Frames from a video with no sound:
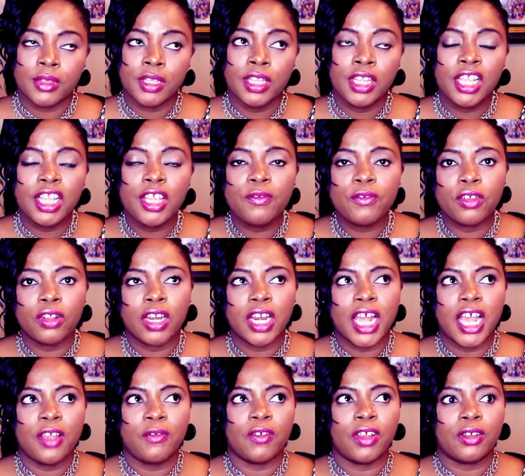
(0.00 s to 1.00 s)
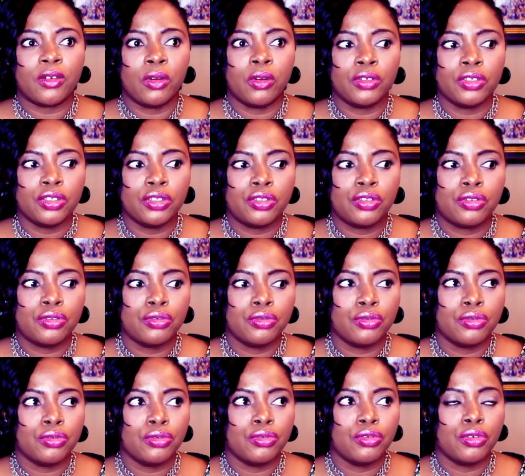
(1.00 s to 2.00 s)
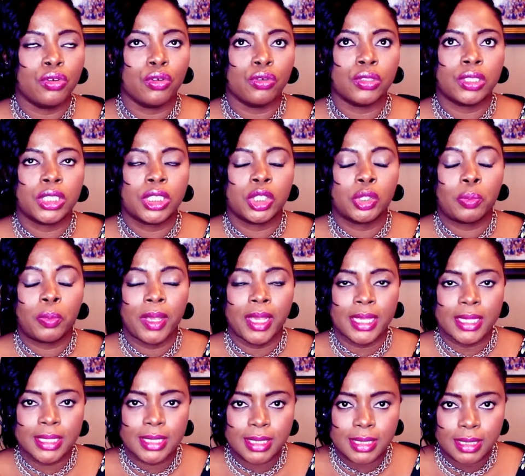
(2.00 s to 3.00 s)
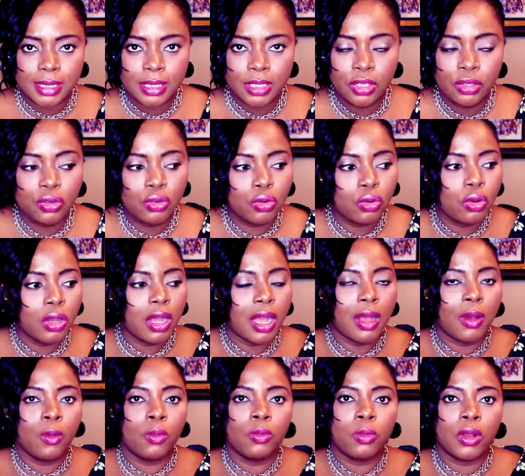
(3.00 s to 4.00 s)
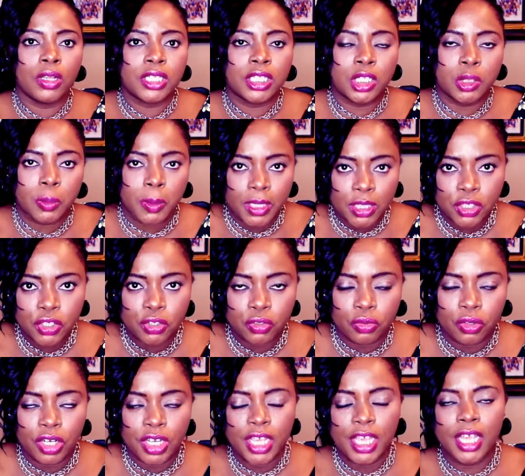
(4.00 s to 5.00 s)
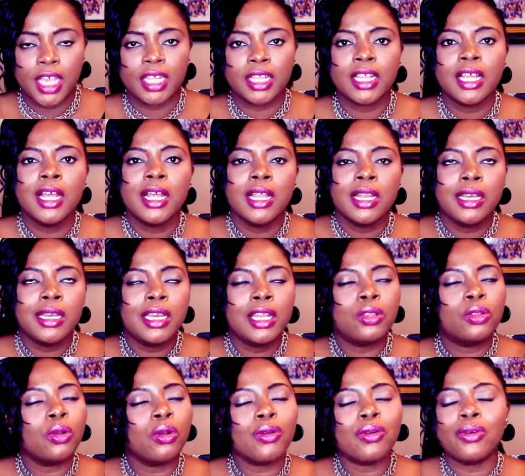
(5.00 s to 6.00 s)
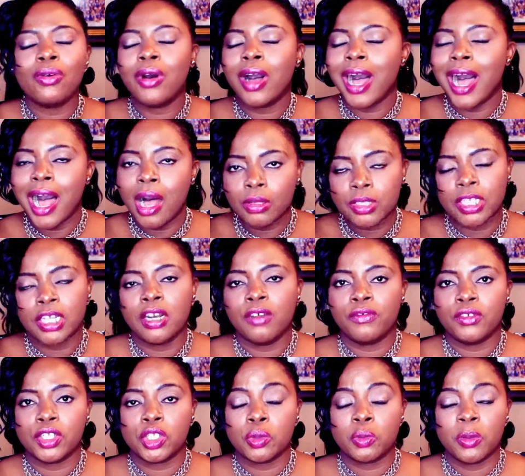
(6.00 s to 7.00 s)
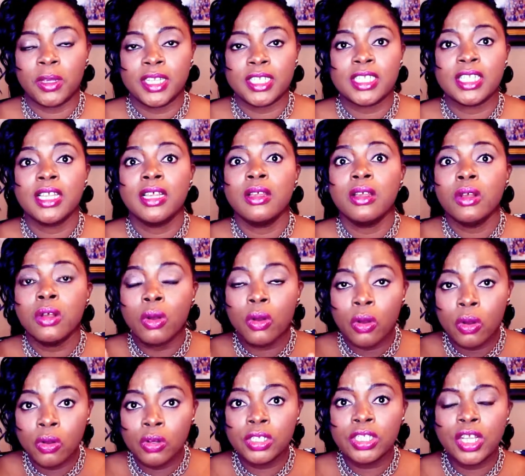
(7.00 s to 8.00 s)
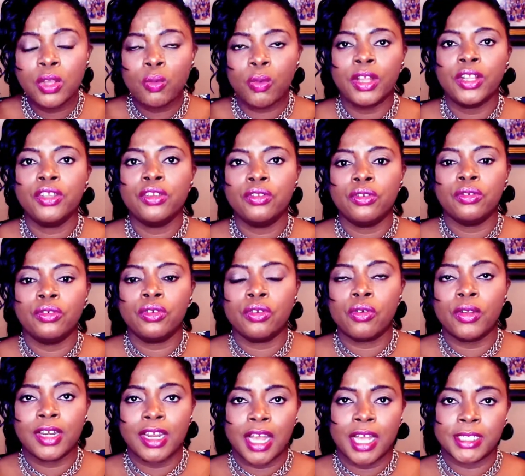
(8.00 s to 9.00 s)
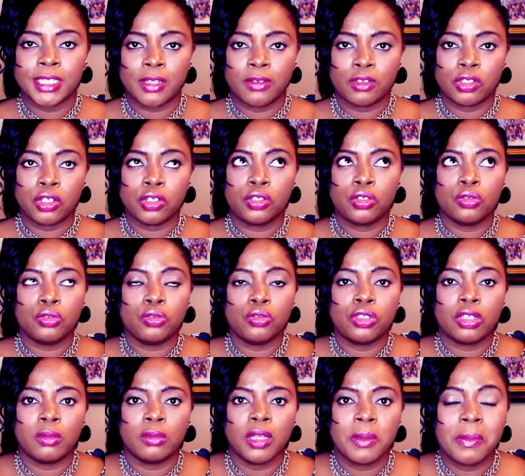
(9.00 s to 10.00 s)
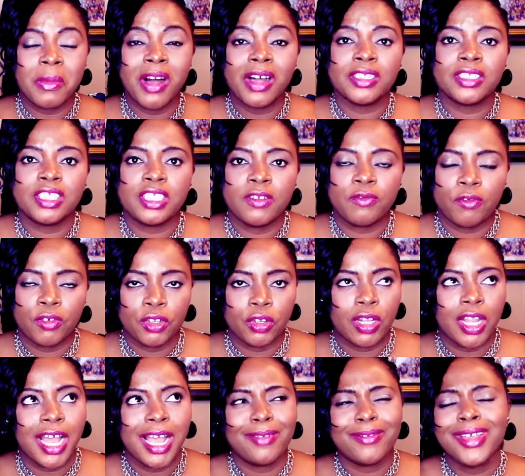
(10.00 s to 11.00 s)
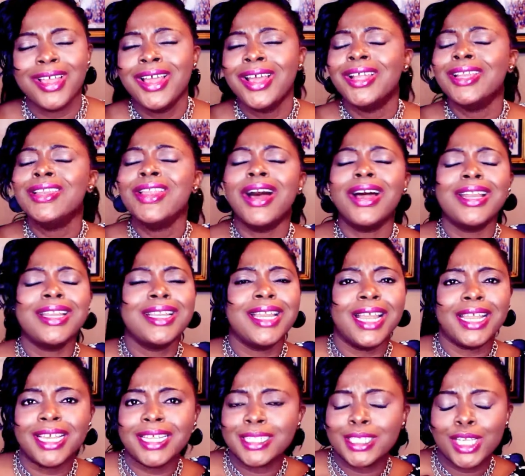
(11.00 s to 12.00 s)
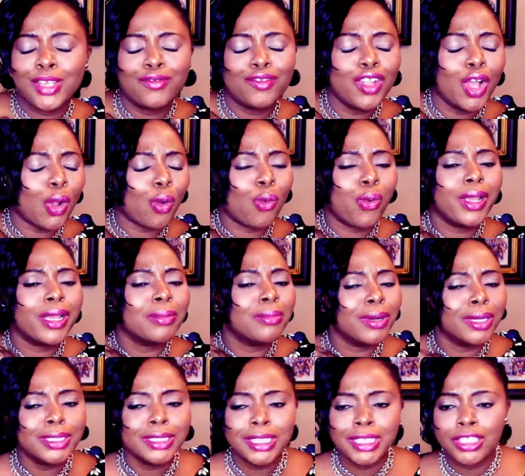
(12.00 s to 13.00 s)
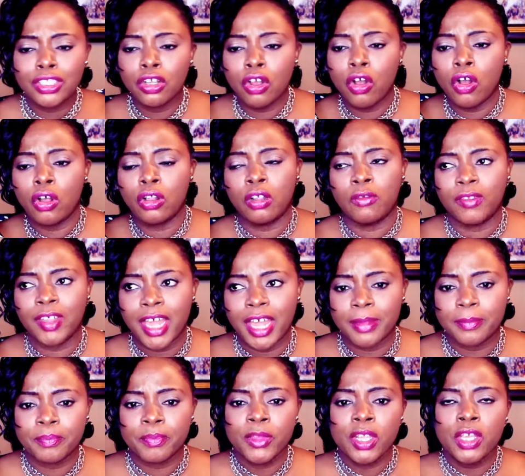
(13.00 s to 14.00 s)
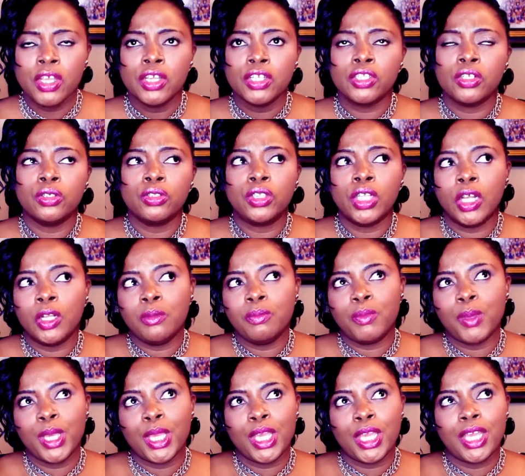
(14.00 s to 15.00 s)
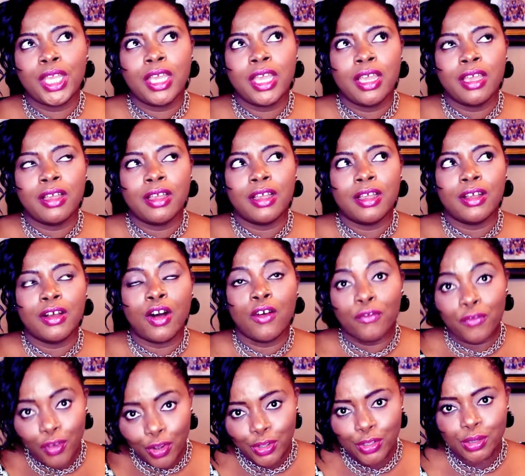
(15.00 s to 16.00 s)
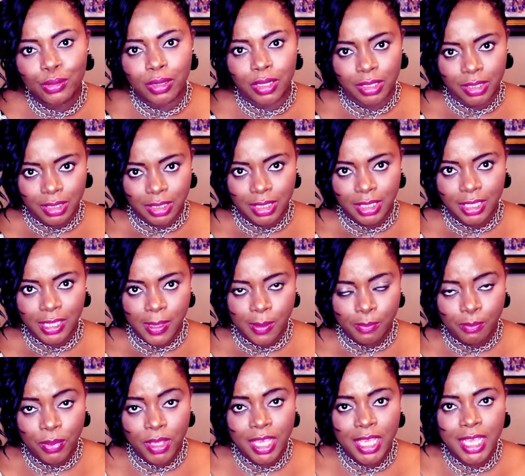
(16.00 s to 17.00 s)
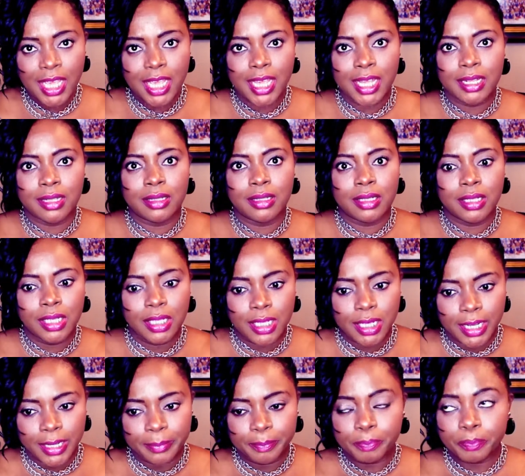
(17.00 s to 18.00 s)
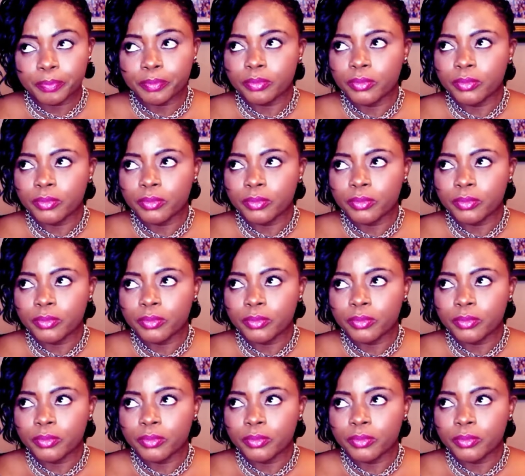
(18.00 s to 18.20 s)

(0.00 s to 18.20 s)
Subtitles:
Live your life according to your space. You know what space you are in. You don't go outside of your space. Only when you know you're going outside to do something positive for your life. Not negative, not quick money, not all of that. So don't be a follower. Be a leader.